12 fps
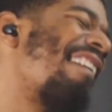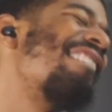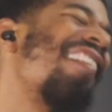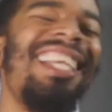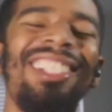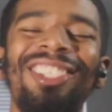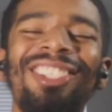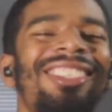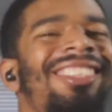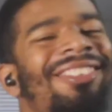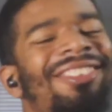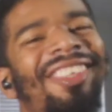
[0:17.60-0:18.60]
make sure you
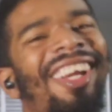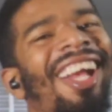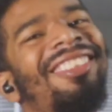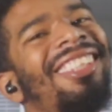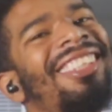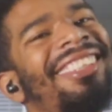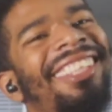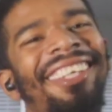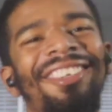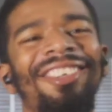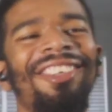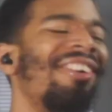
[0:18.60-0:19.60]
subscribe to the
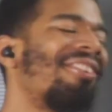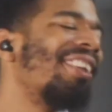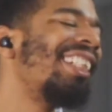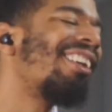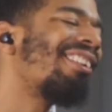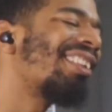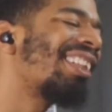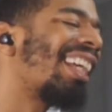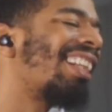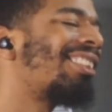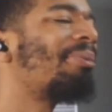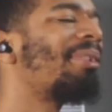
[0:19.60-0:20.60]
channel, ring
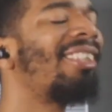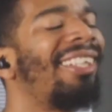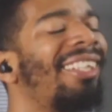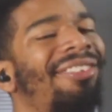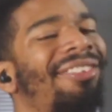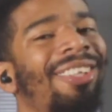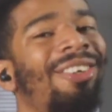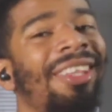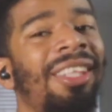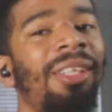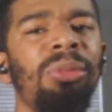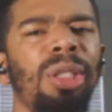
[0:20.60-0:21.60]
notification bell, get a video a
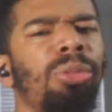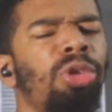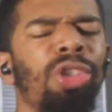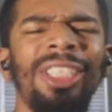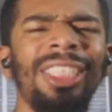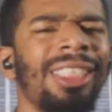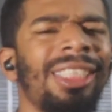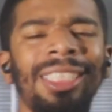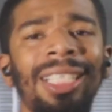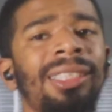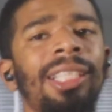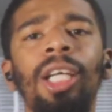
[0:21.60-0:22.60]
thumbs up so it gets
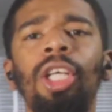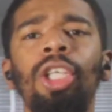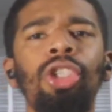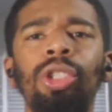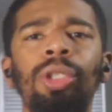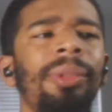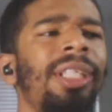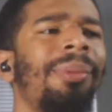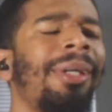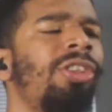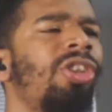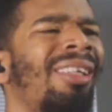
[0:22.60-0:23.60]
suggested. Social media,
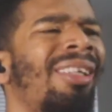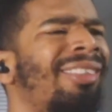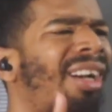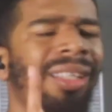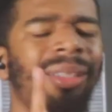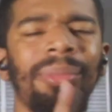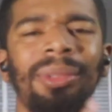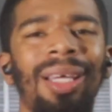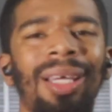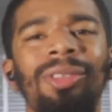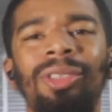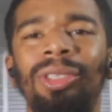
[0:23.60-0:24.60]
Patreon, all up
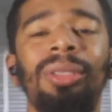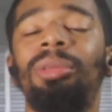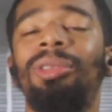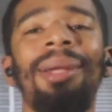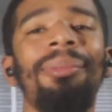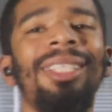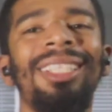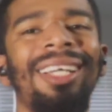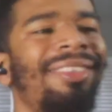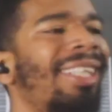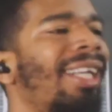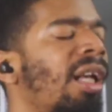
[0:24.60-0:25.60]
top. You can subscribe to any of
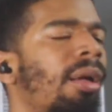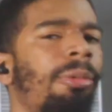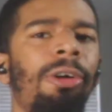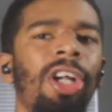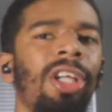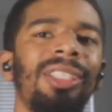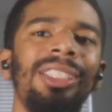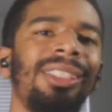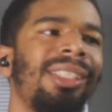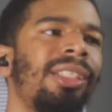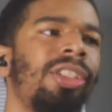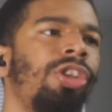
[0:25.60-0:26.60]
it for all the links
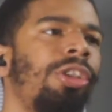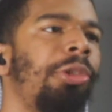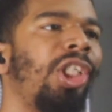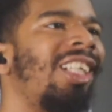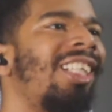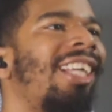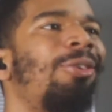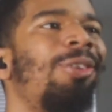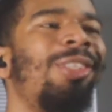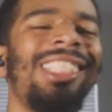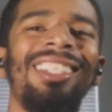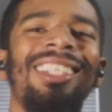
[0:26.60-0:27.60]
in the description. All you gotta do
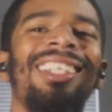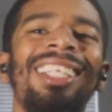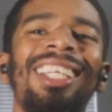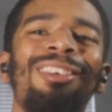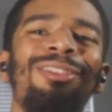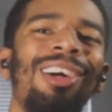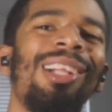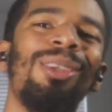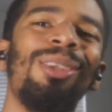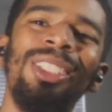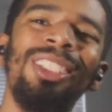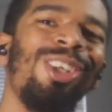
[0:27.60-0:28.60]
is hit the link, follow
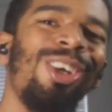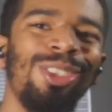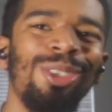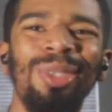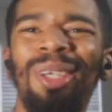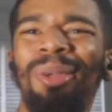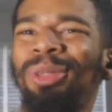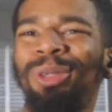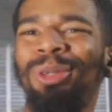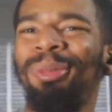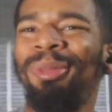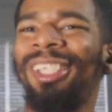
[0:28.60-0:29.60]
me, talk to me.
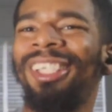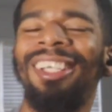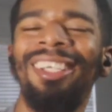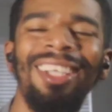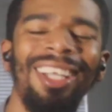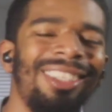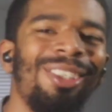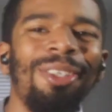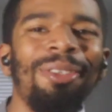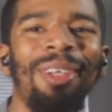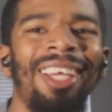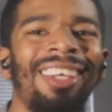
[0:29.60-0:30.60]
Human. I
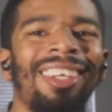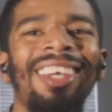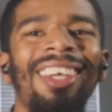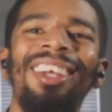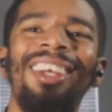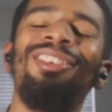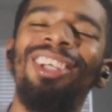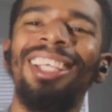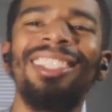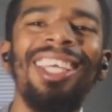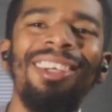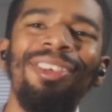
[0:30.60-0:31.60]
talk back. You
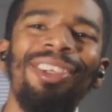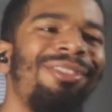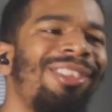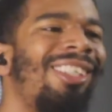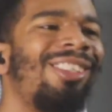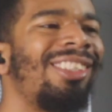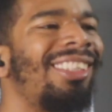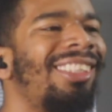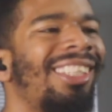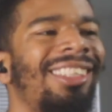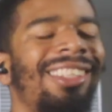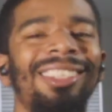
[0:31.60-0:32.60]
guys got a favorite video
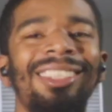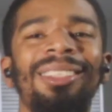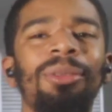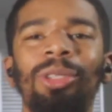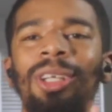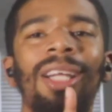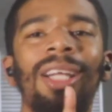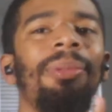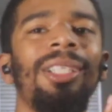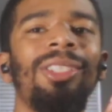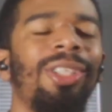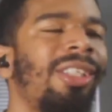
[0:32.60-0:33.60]
suggestion, you can subscribe to
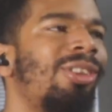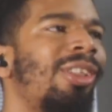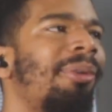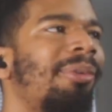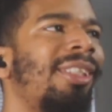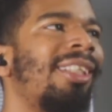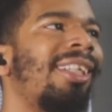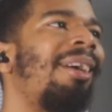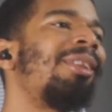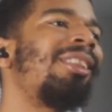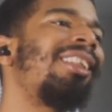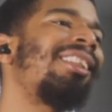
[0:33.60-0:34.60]
Patreon and drop it in the
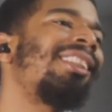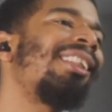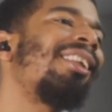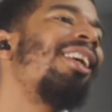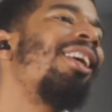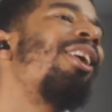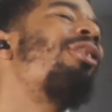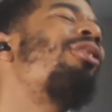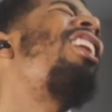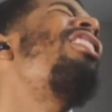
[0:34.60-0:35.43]
comment section. What